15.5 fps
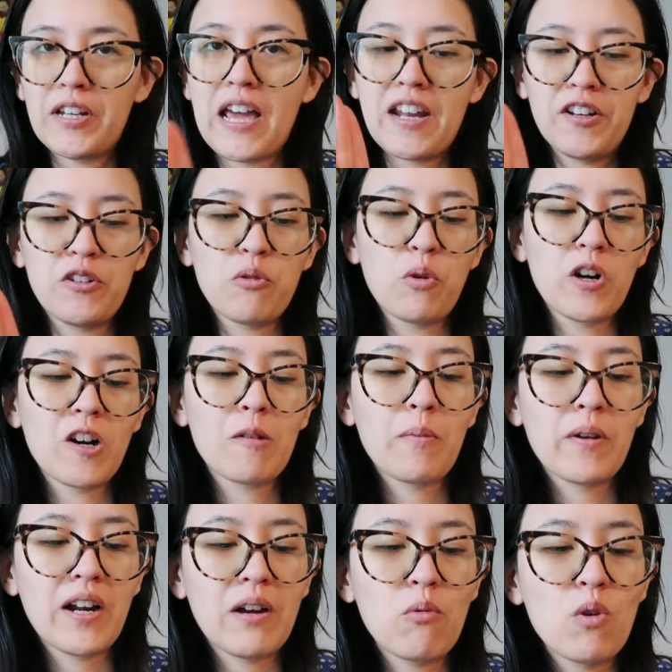about to head into work,
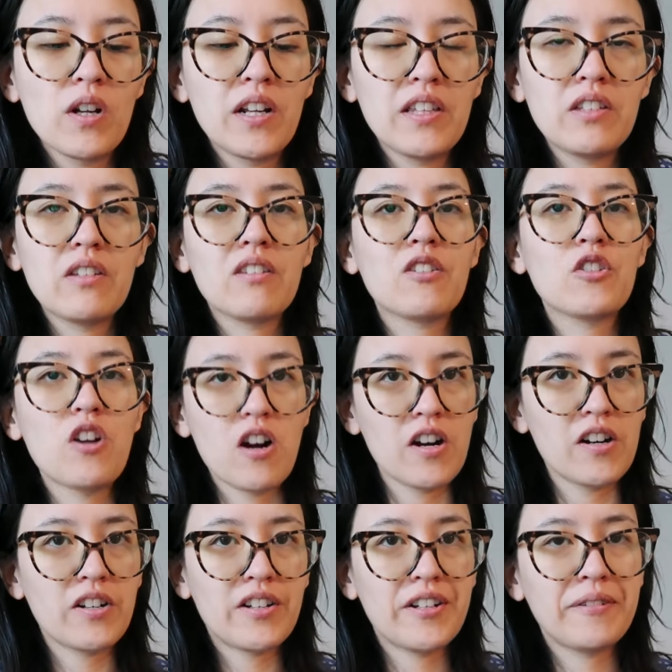but I wanted to
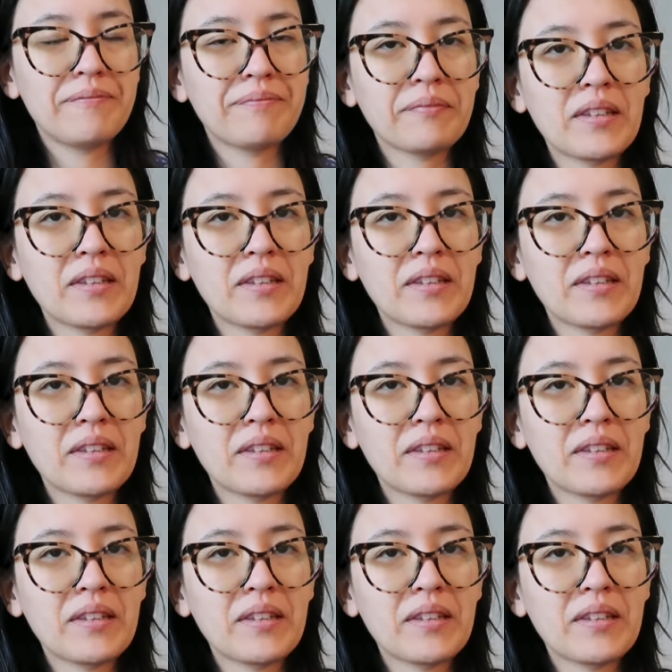start